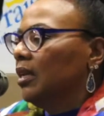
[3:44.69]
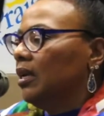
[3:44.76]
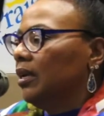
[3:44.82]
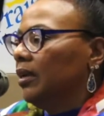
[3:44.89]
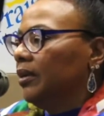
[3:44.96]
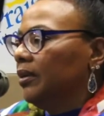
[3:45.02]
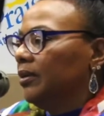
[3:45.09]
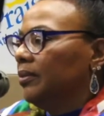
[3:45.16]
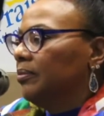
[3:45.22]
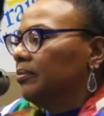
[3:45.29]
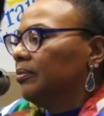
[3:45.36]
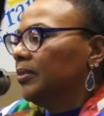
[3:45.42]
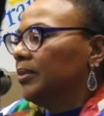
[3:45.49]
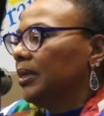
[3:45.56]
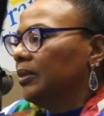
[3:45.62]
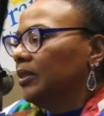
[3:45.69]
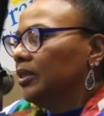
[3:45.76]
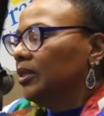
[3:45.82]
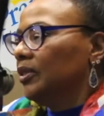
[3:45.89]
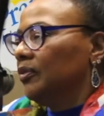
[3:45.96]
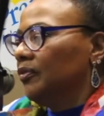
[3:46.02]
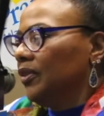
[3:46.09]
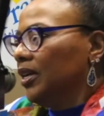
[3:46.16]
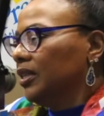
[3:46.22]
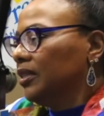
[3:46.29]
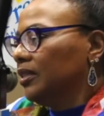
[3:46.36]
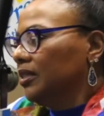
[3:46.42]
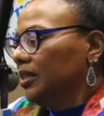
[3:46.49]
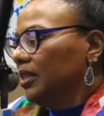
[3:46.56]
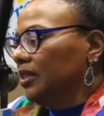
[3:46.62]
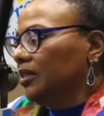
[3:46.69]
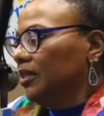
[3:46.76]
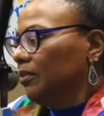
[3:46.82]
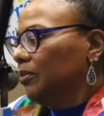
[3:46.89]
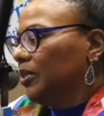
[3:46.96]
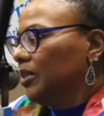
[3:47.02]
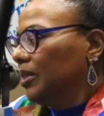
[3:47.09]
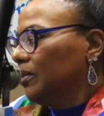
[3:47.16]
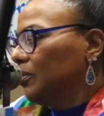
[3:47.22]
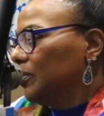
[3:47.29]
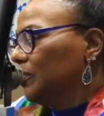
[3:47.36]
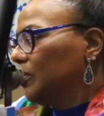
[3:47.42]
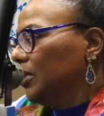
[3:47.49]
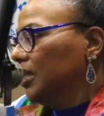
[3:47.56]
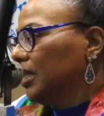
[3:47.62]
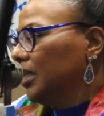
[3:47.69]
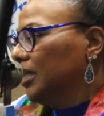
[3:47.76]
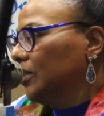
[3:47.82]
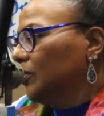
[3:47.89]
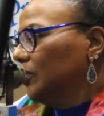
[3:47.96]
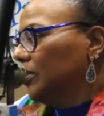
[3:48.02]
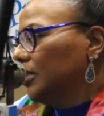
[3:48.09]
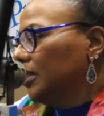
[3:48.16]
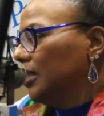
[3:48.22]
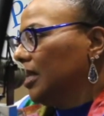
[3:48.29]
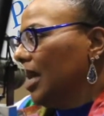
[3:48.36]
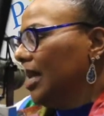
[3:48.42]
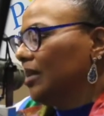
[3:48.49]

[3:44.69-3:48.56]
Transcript: Um, your father said something that was really interesting.